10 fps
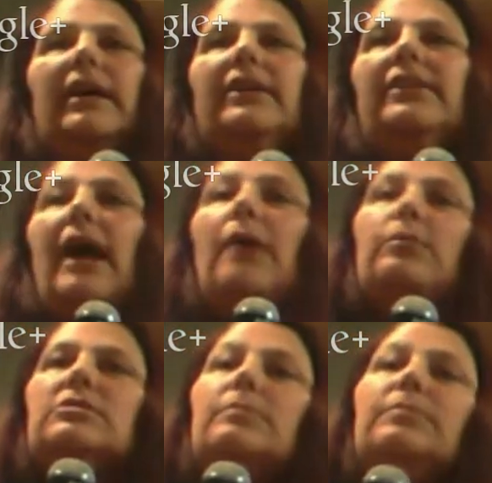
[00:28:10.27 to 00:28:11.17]
and that
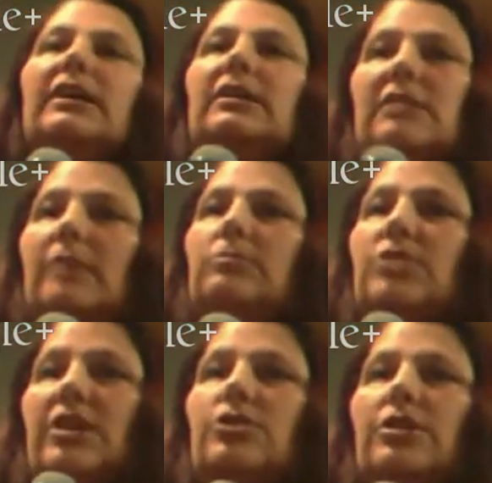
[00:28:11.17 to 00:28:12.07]
was the biggest game
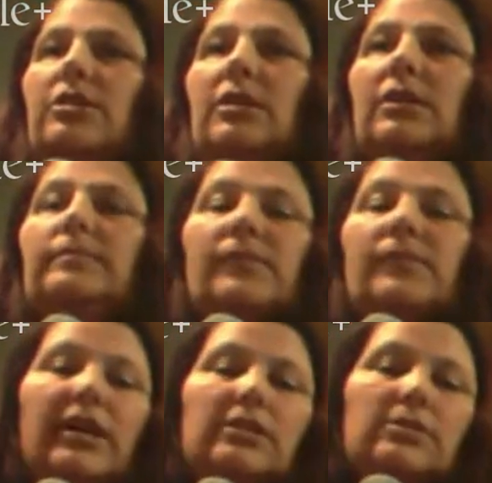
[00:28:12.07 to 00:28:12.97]
changer.
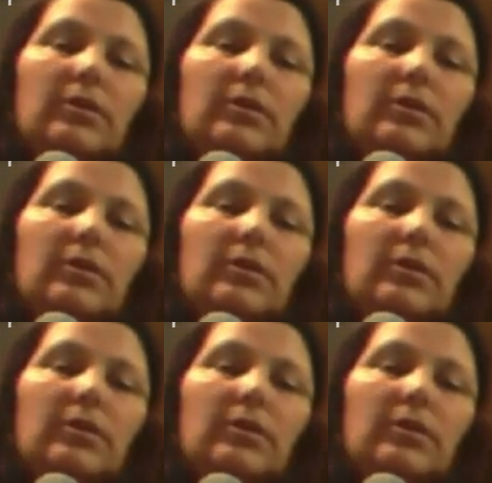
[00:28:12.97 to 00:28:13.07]
Okay, so